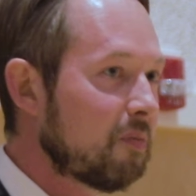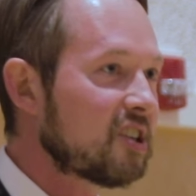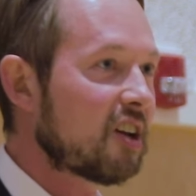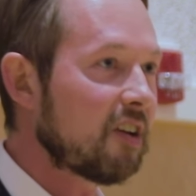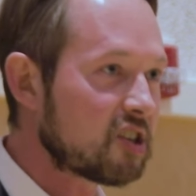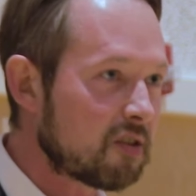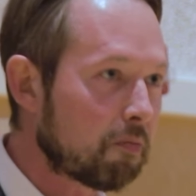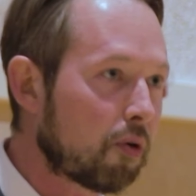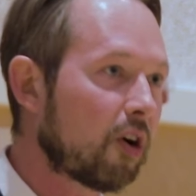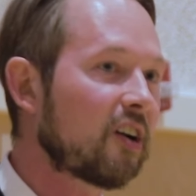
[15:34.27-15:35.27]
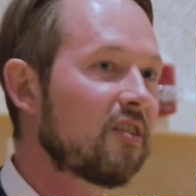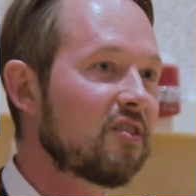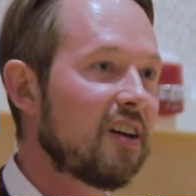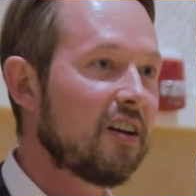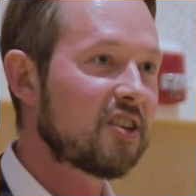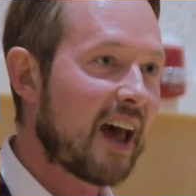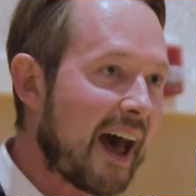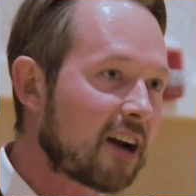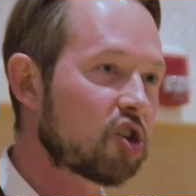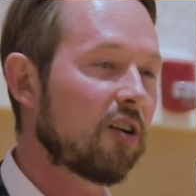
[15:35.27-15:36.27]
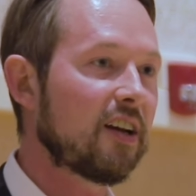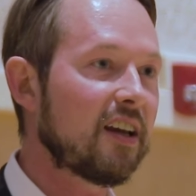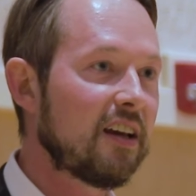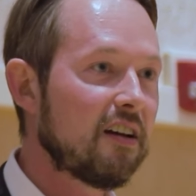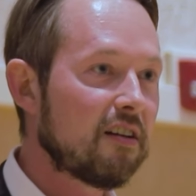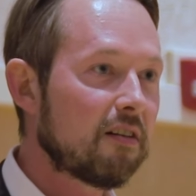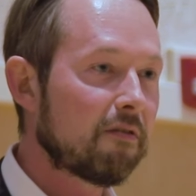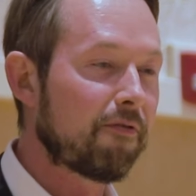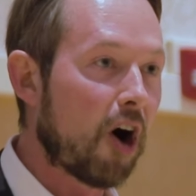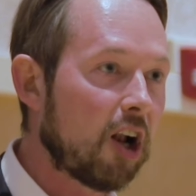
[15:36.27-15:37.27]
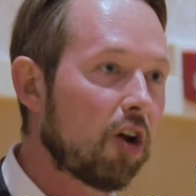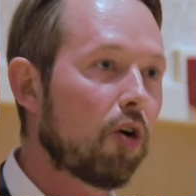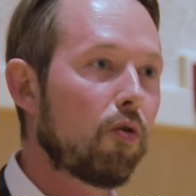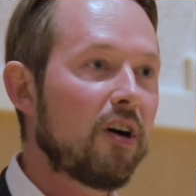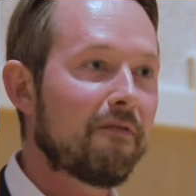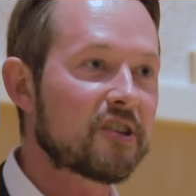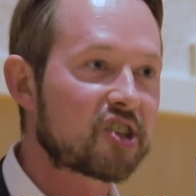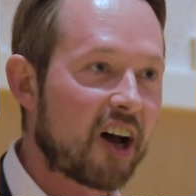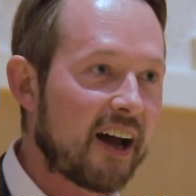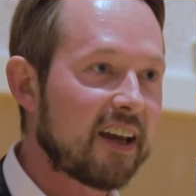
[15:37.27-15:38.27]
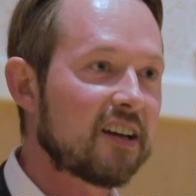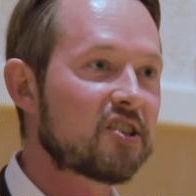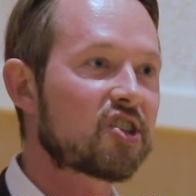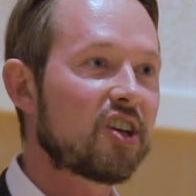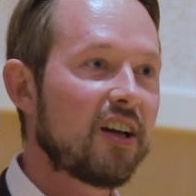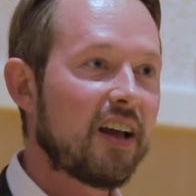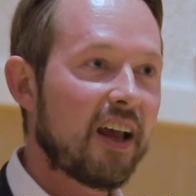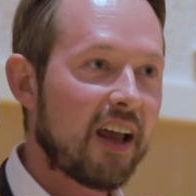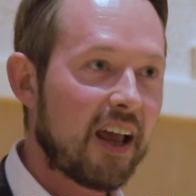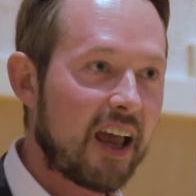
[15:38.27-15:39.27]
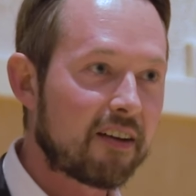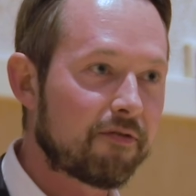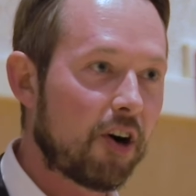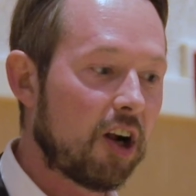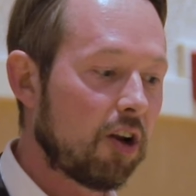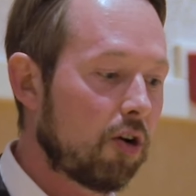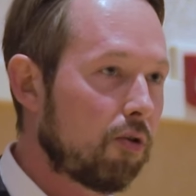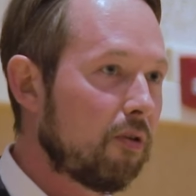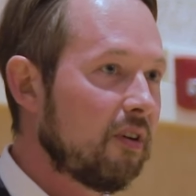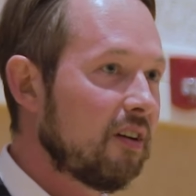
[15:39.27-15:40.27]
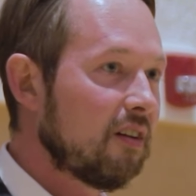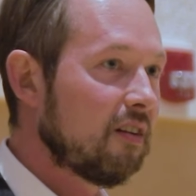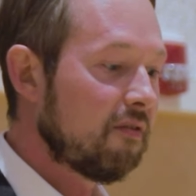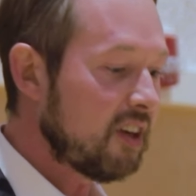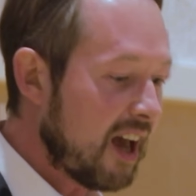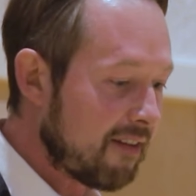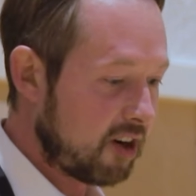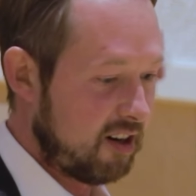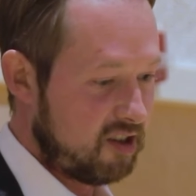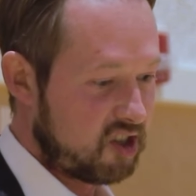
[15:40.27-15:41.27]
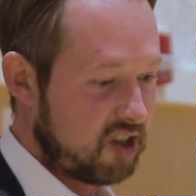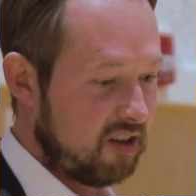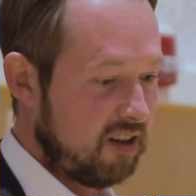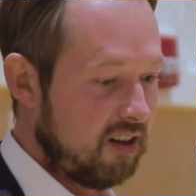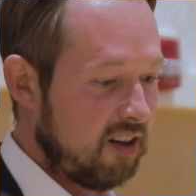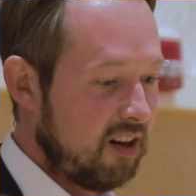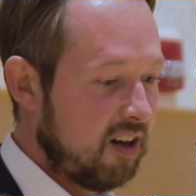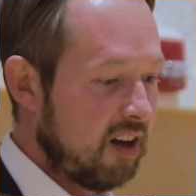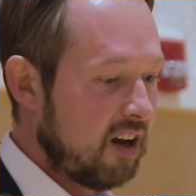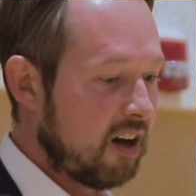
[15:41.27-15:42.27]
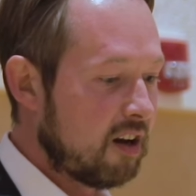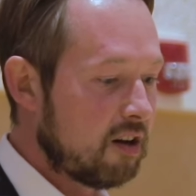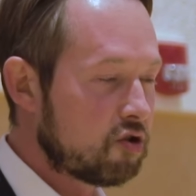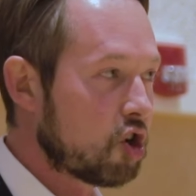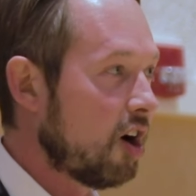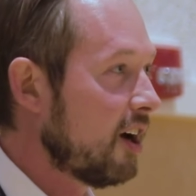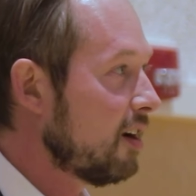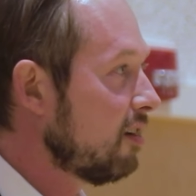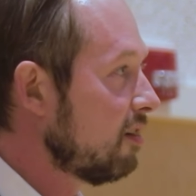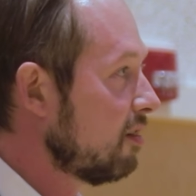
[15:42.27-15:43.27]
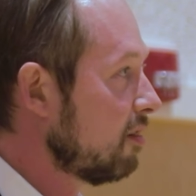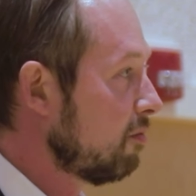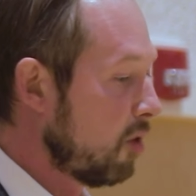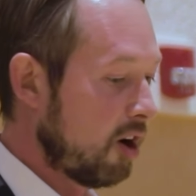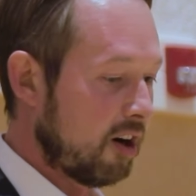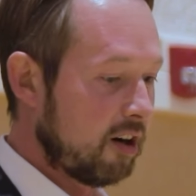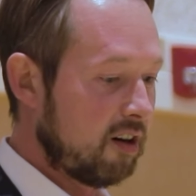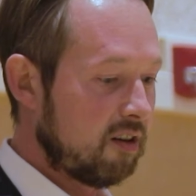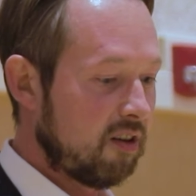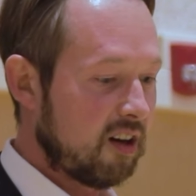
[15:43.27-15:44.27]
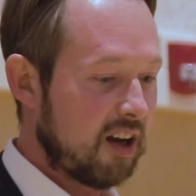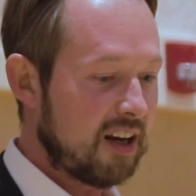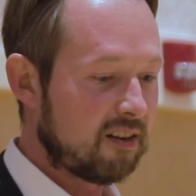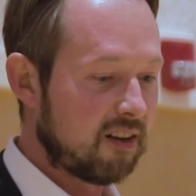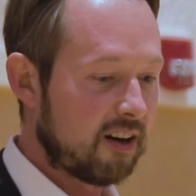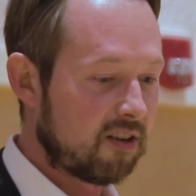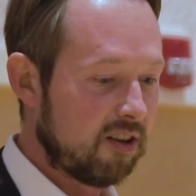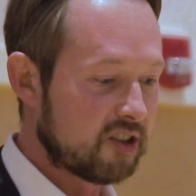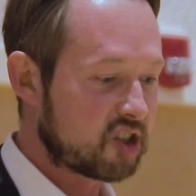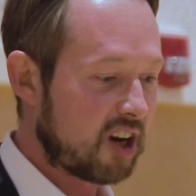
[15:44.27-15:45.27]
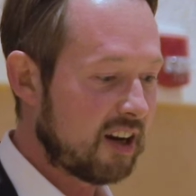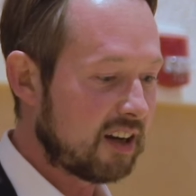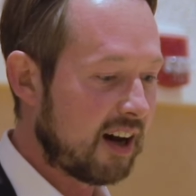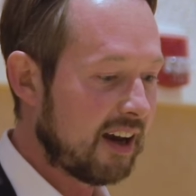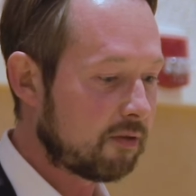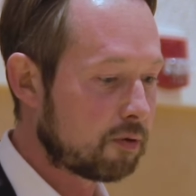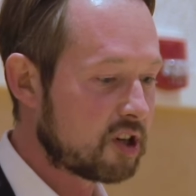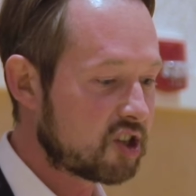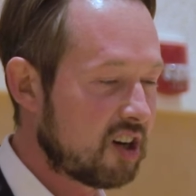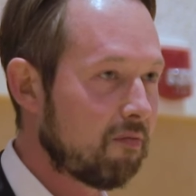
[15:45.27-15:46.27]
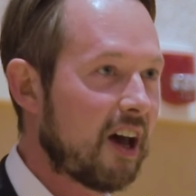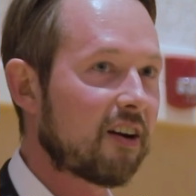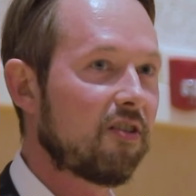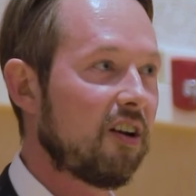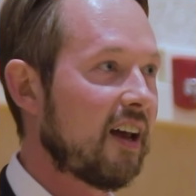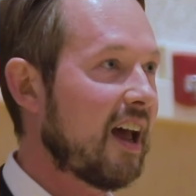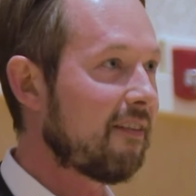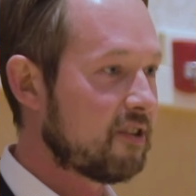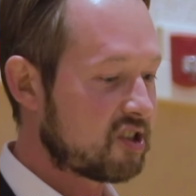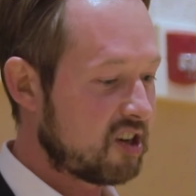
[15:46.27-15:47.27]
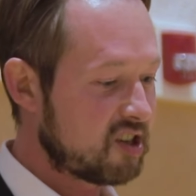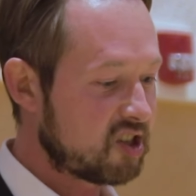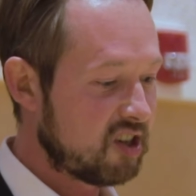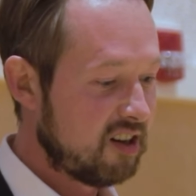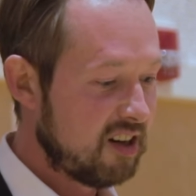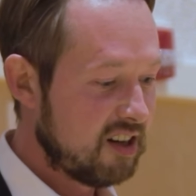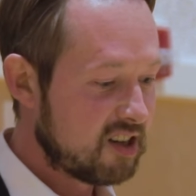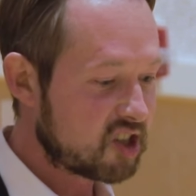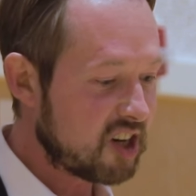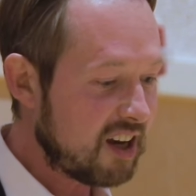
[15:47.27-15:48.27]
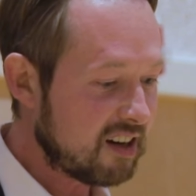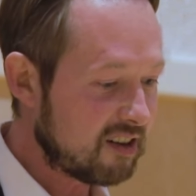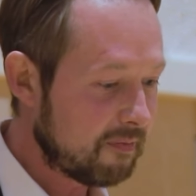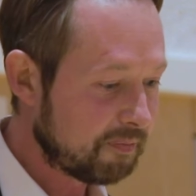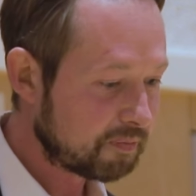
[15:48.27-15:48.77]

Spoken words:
because I think it's important to actually follow the science and follow the evidence. John Marr, a clinical psychiatrist and medical ethicist, stated,